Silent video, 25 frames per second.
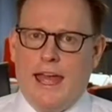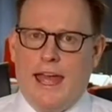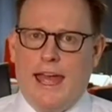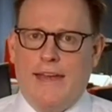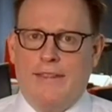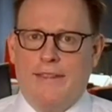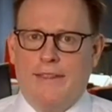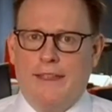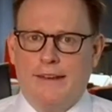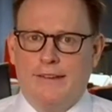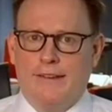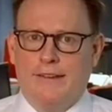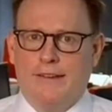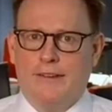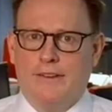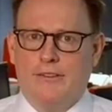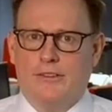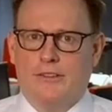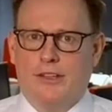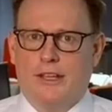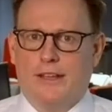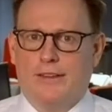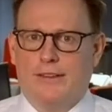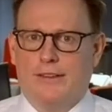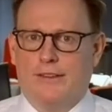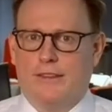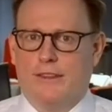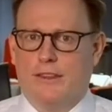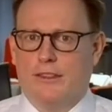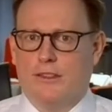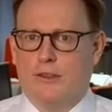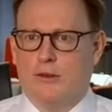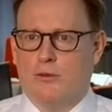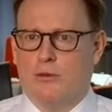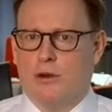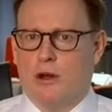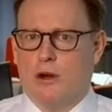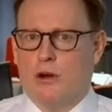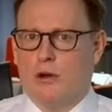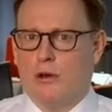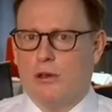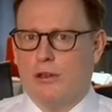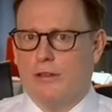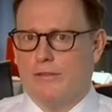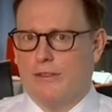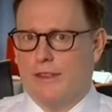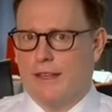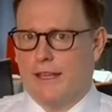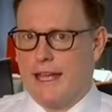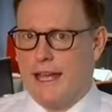and that suggests that the
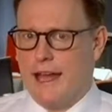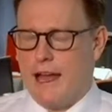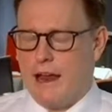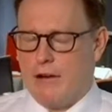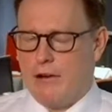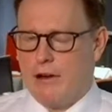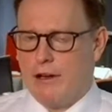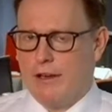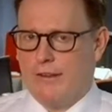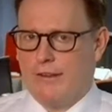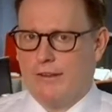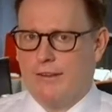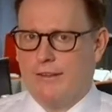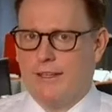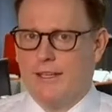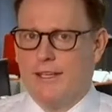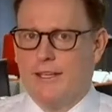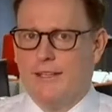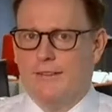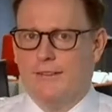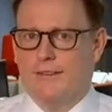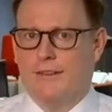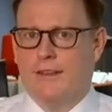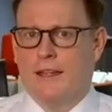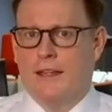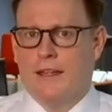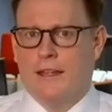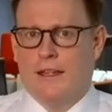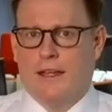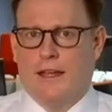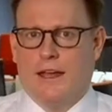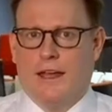role of the currencies